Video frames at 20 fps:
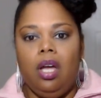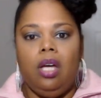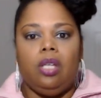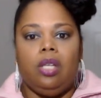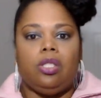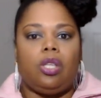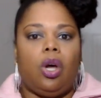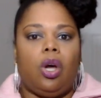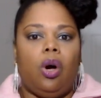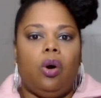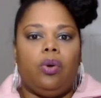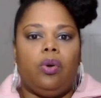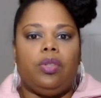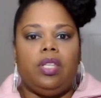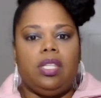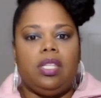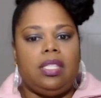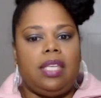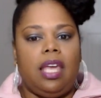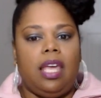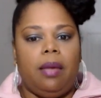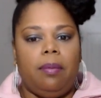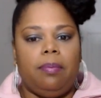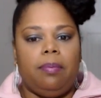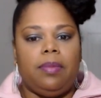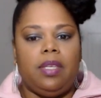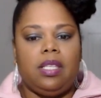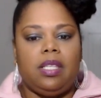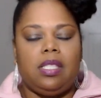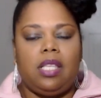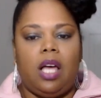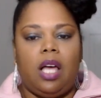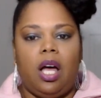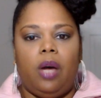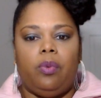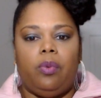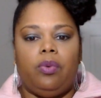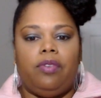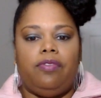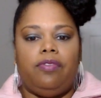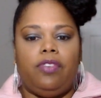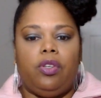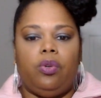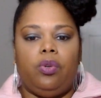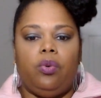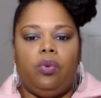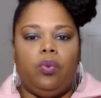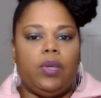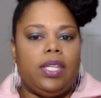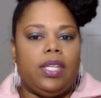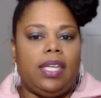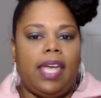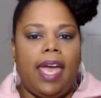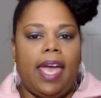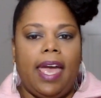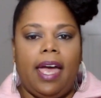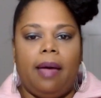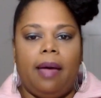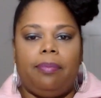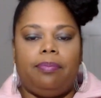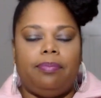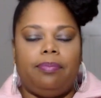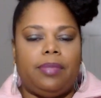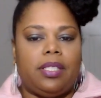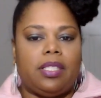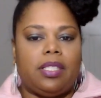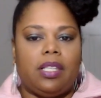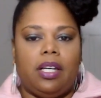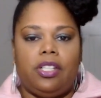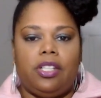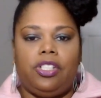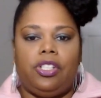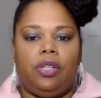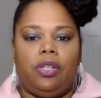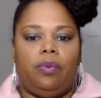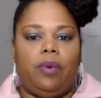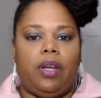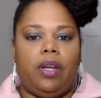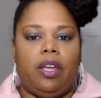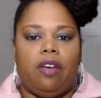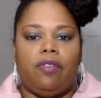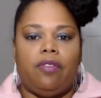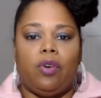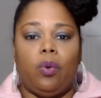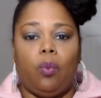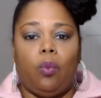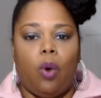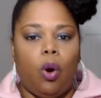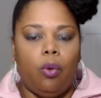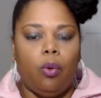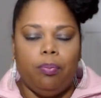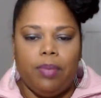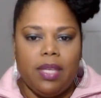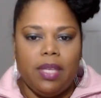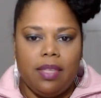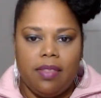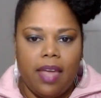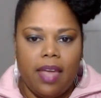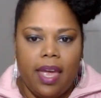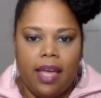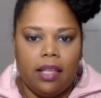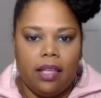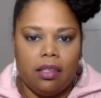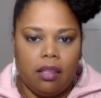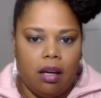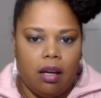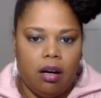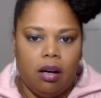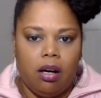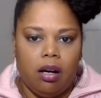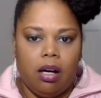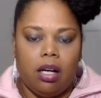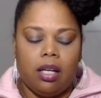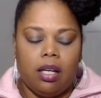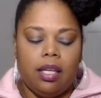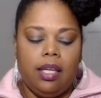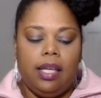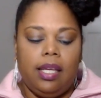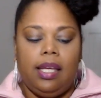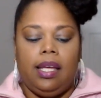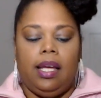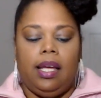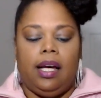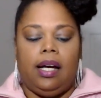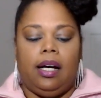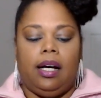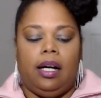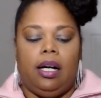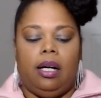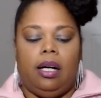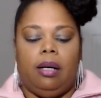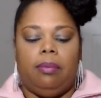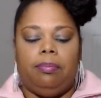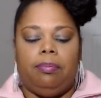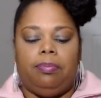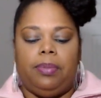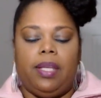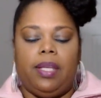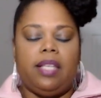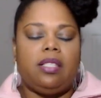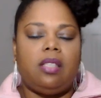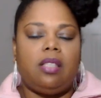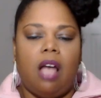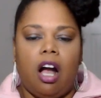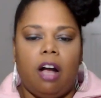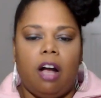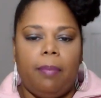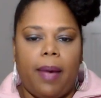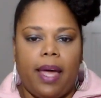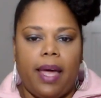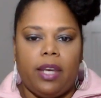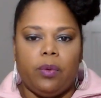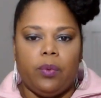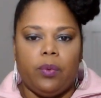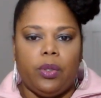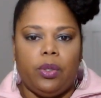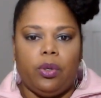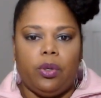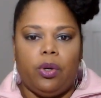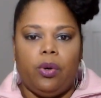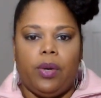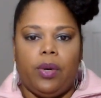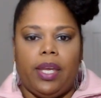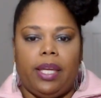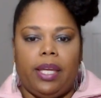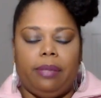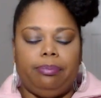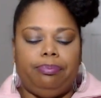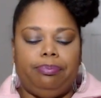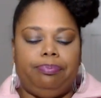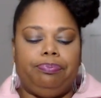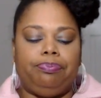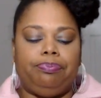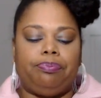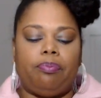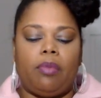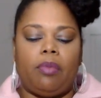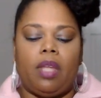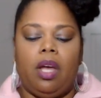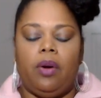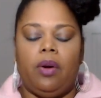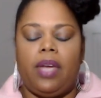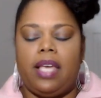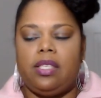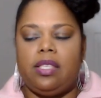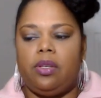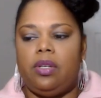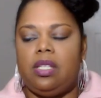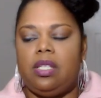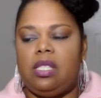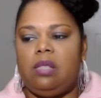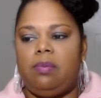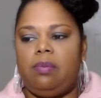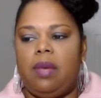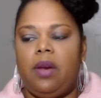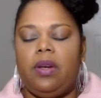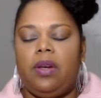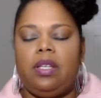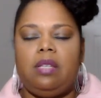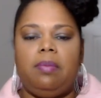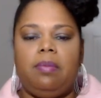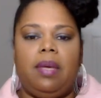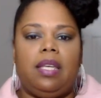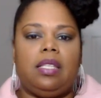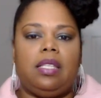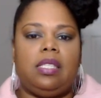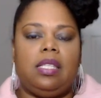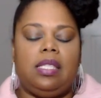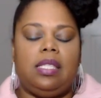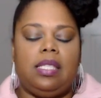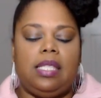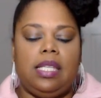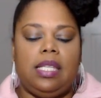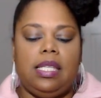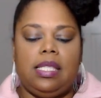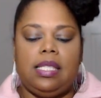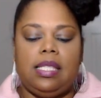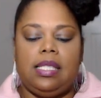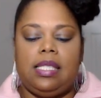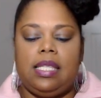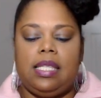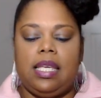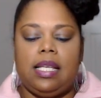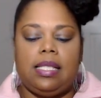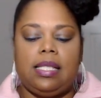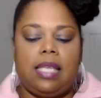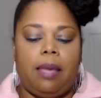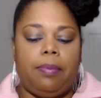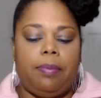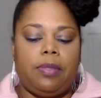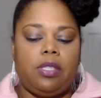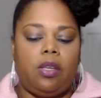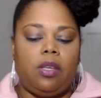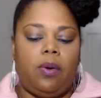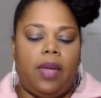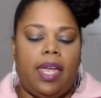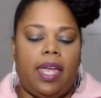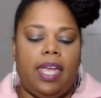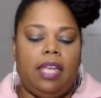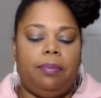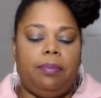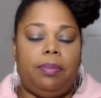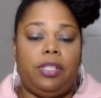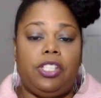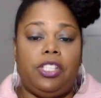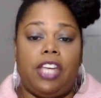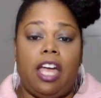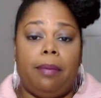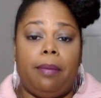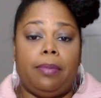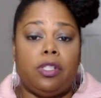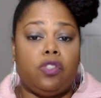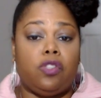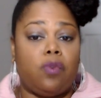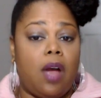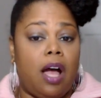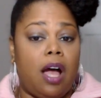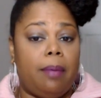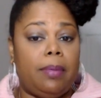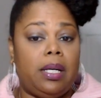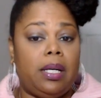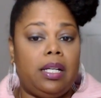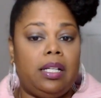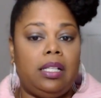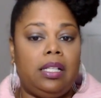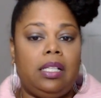So this review, recap, discussion, whatever, won't be that long. Let's talk about it real quick. Okay, so this is Married to Medicine Season 6, Episode 8, Pajama Drama.